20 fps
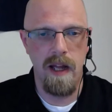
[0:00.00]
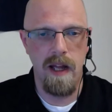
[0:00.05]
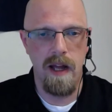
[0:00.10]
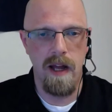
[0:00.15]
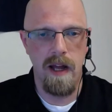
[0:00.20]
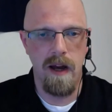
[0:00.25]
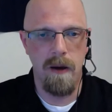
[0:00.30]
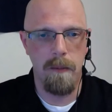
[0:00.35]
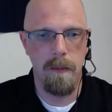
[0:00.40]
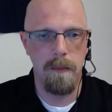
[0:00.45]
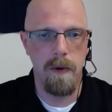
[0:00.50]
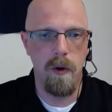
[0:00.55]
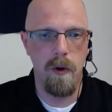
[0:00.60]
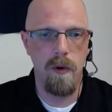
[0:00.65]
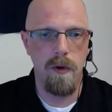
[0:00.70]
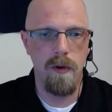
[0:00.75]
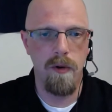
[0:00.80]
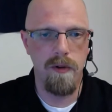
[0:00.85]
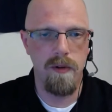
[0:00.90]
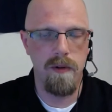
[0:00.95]
Well,
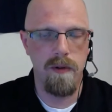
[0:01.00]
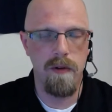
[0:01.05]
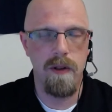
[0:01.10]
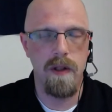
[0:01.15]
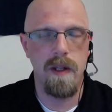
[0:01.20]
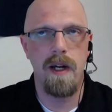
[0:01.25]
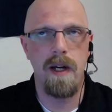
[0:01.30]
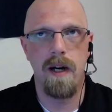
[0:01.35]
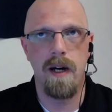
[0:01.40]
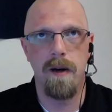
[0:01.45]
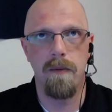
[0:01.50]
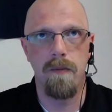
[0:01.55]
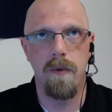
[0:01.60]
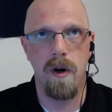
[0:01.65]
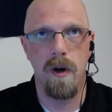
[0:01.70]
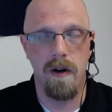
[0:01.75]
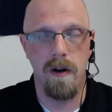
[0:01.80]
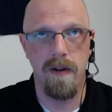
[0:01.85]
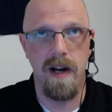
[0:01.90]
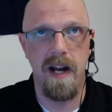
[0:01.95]

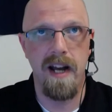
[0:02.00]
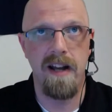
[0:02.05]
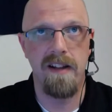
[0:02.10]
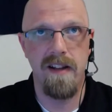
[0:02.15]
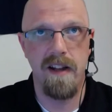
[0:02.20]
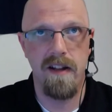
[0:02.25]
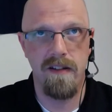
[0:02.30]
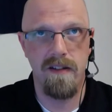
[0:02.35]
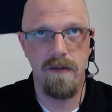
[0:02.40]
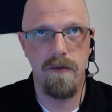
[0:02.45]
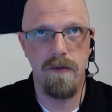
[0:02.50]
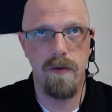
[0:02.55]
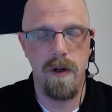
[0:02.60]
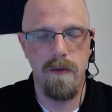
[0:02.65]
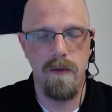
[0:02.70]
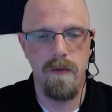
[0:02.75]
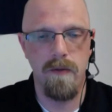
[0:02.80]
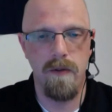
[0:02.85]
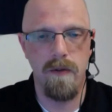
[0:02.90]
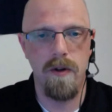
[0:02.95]
Avast has a free
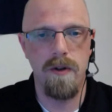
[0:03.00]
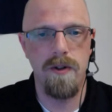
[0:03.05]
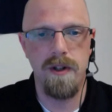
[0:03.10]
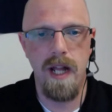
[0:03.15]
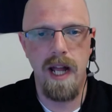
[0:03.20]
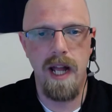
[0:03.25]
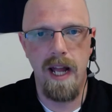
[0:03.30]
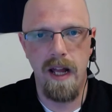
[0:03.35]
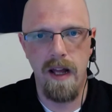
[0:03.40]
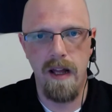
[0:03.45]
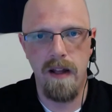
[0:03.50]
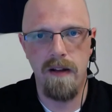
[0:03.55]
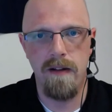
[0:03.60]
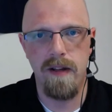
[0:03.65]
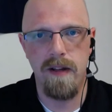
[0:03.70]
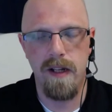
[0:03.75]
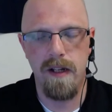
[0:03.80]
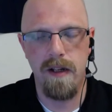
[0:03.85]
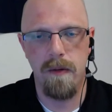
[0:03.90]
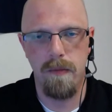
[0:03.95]
version and
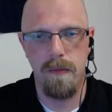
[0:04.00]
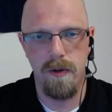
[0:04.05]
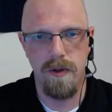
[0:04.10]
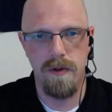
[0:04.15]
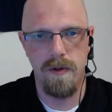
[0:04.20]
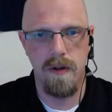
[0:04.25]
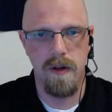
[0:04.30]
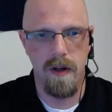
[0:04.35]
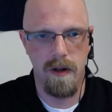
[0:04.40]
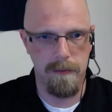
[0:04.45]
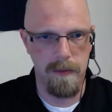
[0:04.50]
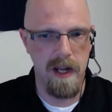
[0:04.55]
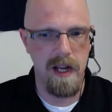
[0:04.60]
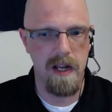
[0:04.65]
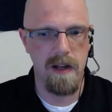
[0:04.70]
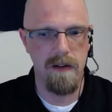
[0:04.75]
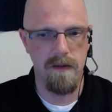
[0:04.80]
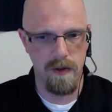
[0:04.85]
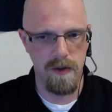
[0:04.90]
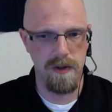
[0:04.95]
a commercial
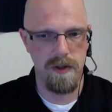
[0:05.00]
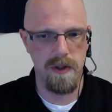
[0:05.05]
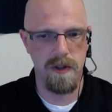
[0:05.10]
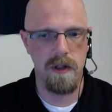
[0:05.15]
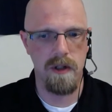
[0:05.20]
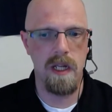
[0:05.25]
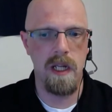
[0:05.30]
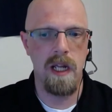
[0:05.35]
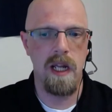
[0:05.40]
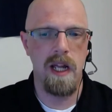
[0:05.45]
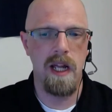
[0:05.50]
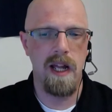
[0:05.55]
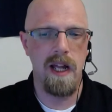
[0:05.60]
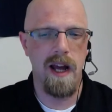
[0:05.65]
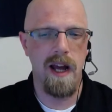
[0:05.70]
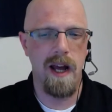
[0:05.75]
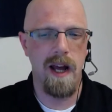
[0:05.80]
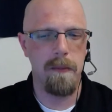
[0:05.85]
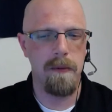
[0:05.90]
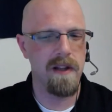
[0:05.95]
paid version.
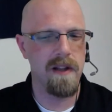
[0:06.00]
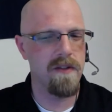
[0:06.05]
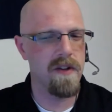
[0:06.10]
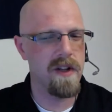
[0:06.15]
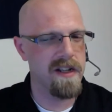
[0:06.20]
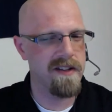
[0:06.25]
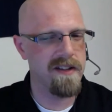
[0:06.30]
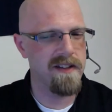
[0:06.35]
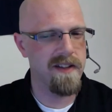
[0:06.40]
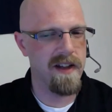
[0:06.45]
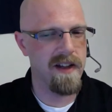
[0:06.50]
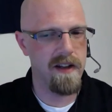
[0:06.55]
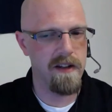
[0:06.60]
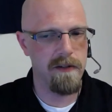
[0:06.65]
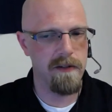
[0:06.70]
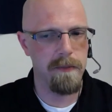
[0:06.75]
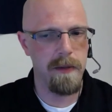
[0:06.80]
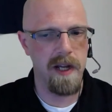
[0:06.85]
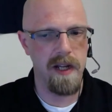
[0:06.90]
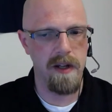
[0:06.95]
I believe ESET is
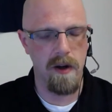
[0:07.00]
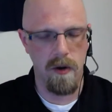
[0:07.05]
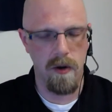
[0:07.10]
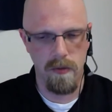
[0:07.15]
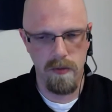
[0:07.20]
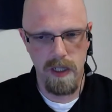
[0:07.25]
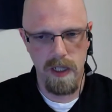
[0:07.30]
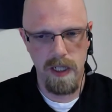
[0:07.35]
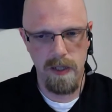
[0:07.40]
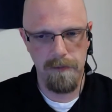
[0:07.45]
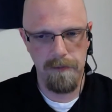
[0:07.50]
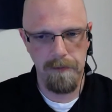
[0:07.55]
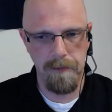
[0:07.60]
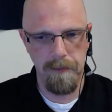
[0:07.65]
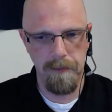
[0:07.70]
paid only,